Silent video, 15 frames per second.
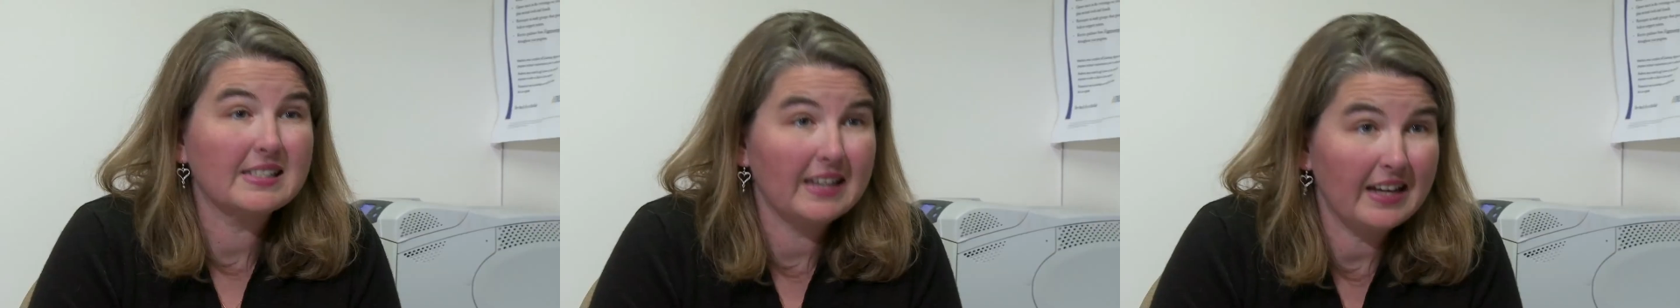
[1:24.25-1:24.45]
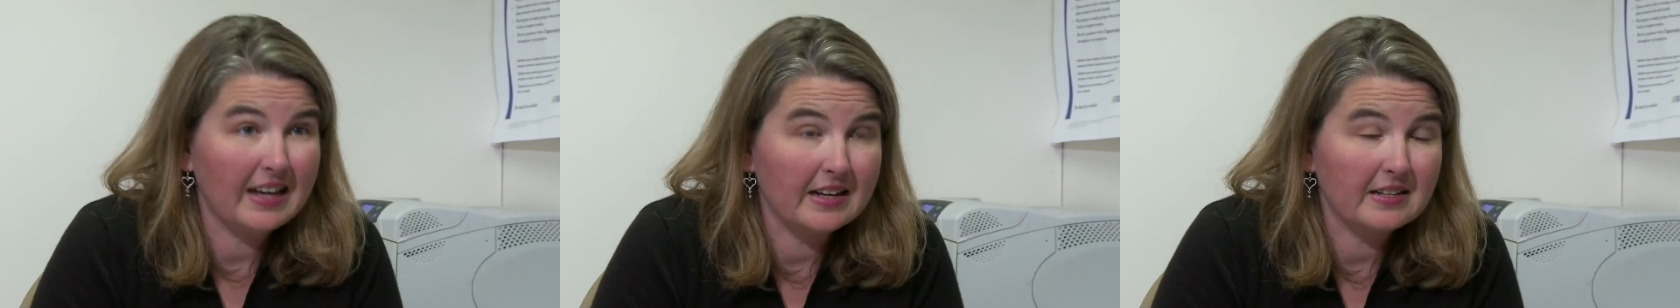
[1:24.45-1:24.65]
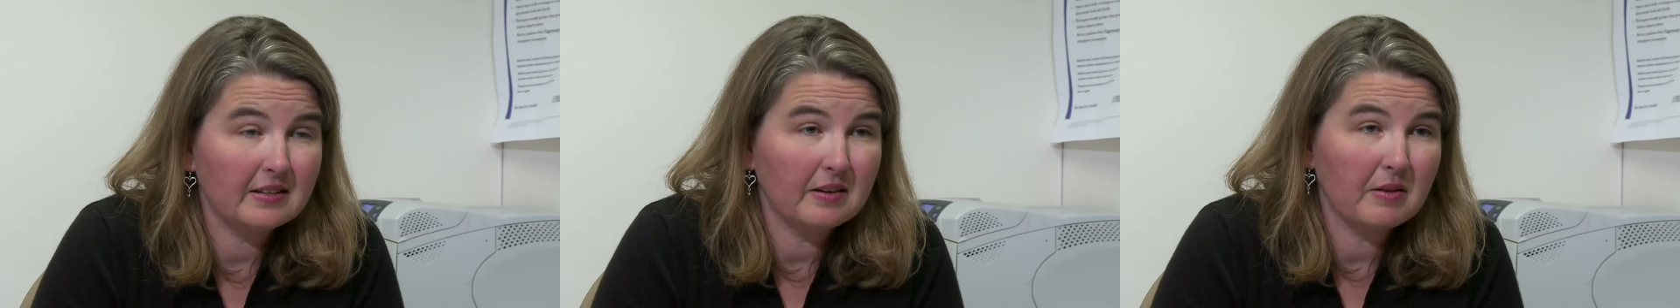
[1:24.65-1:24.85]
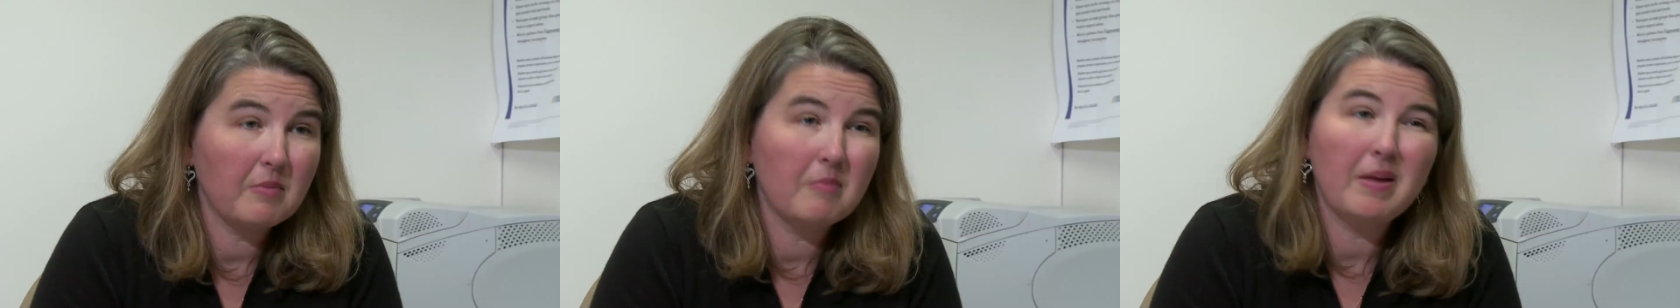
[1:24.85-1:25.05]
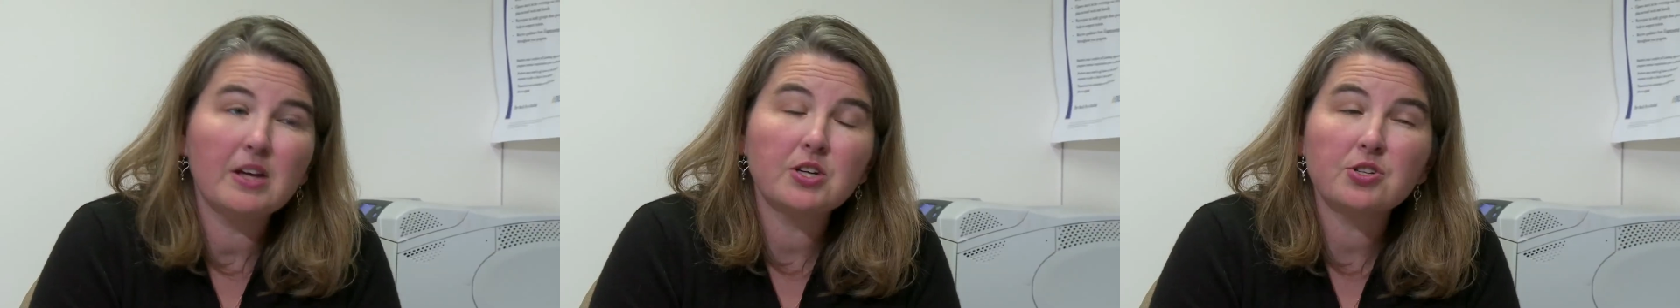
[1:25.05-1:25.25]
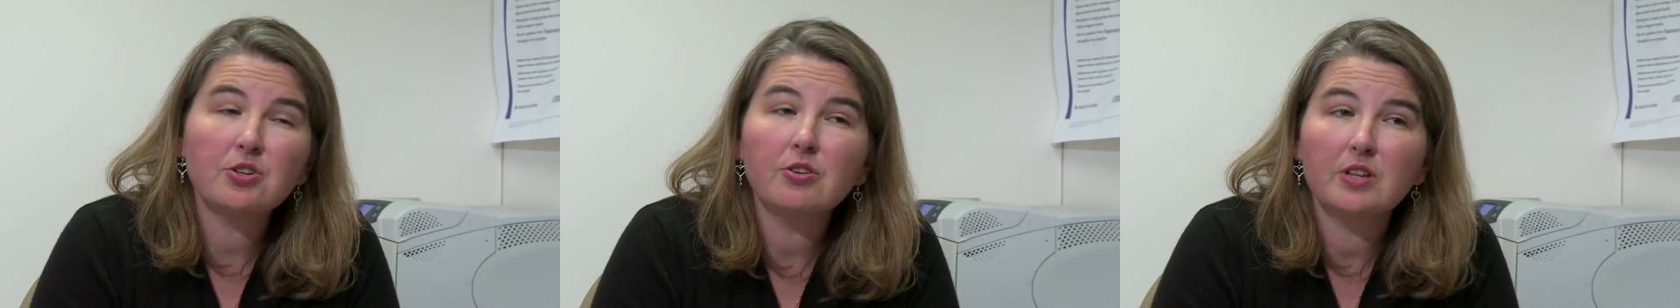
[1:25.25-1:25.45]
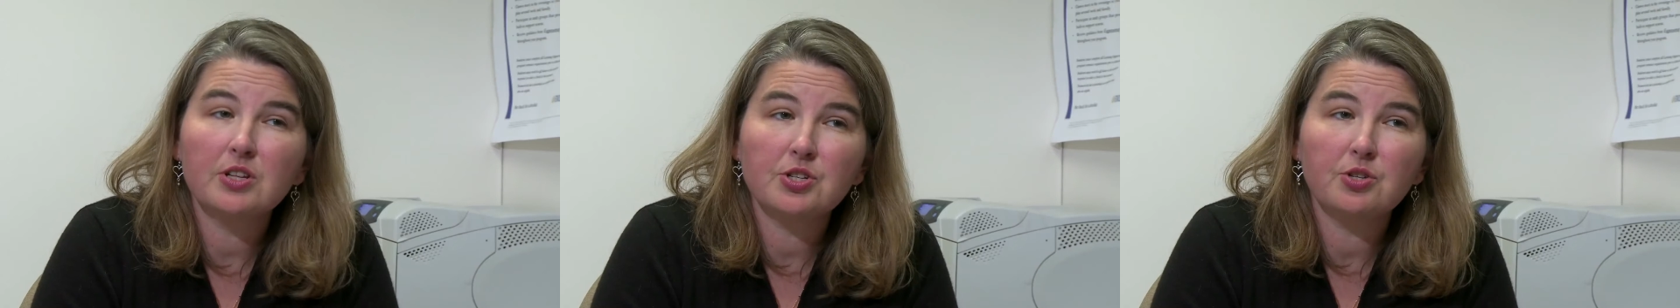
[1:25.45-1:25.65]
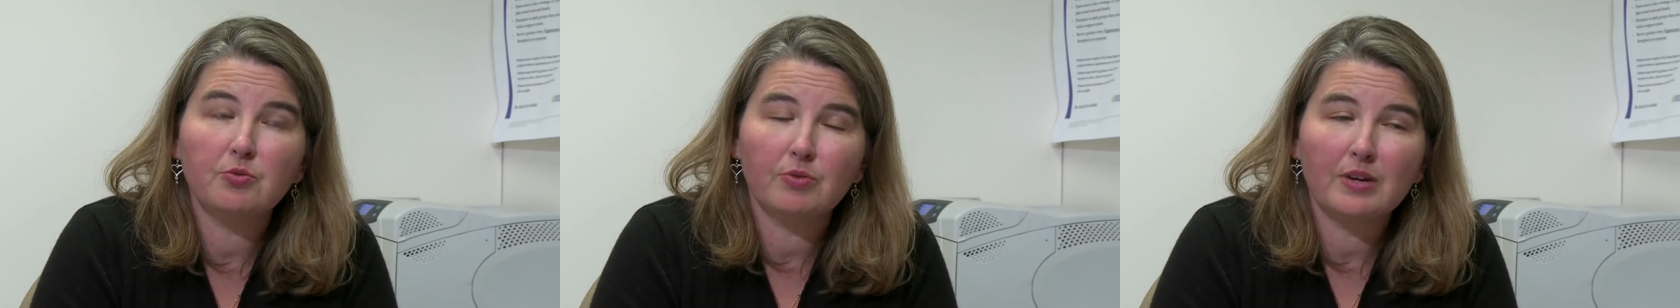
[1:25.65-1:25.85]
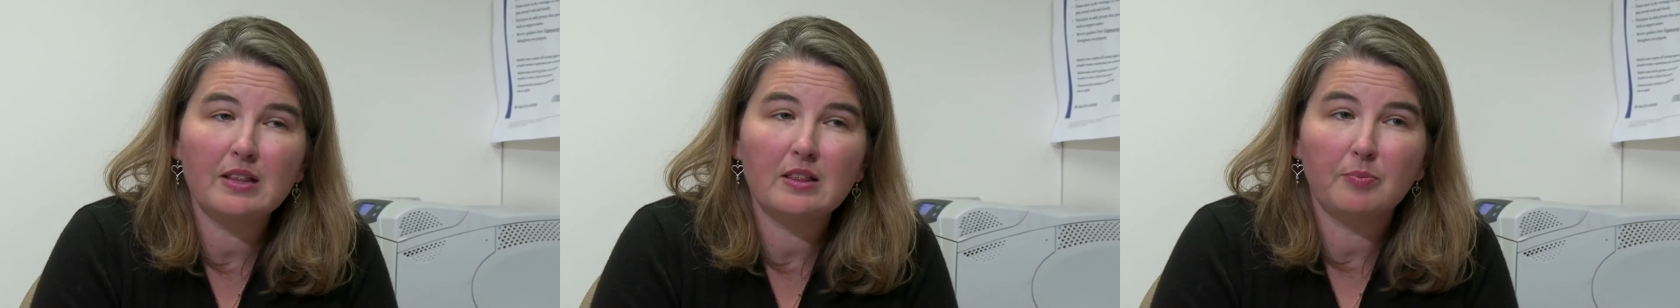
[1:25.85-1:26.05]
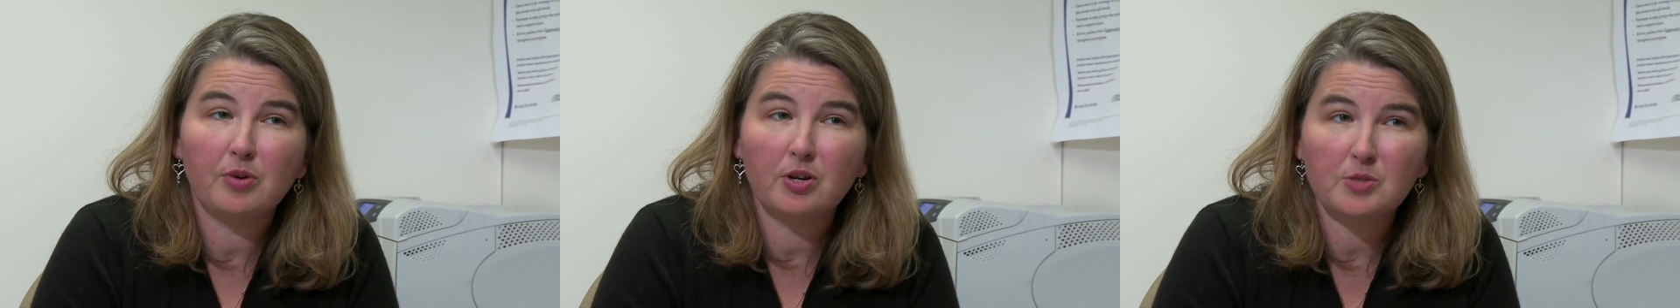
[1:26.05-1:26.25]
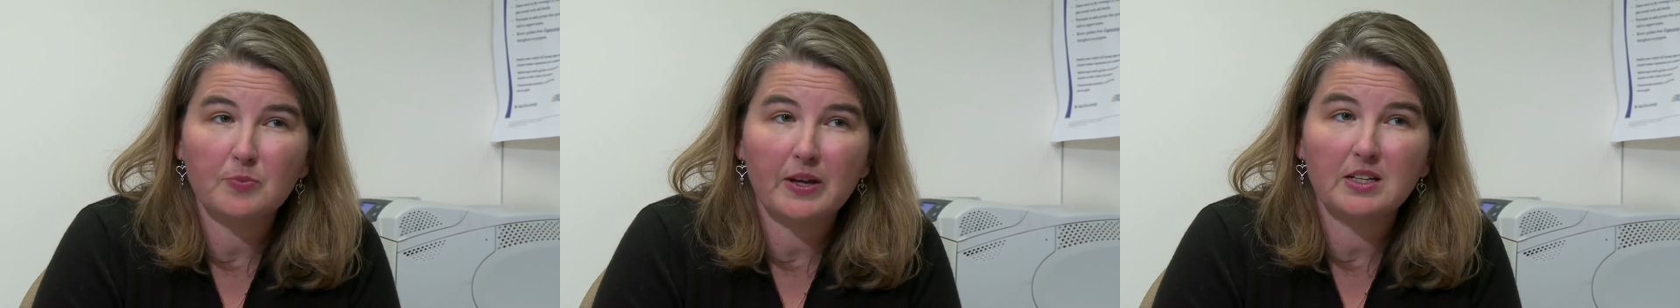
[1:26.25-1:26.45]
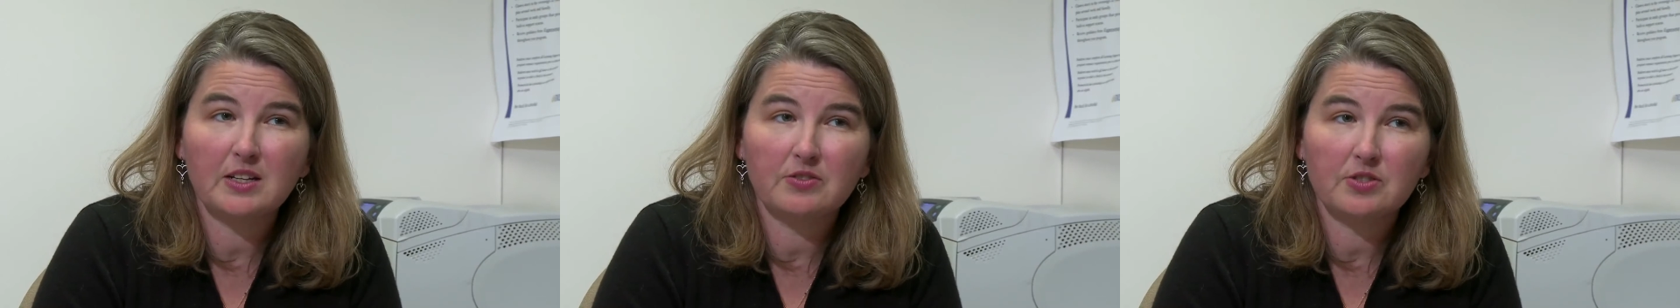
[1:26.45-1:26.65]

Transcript: it. Make sure that you read the prospective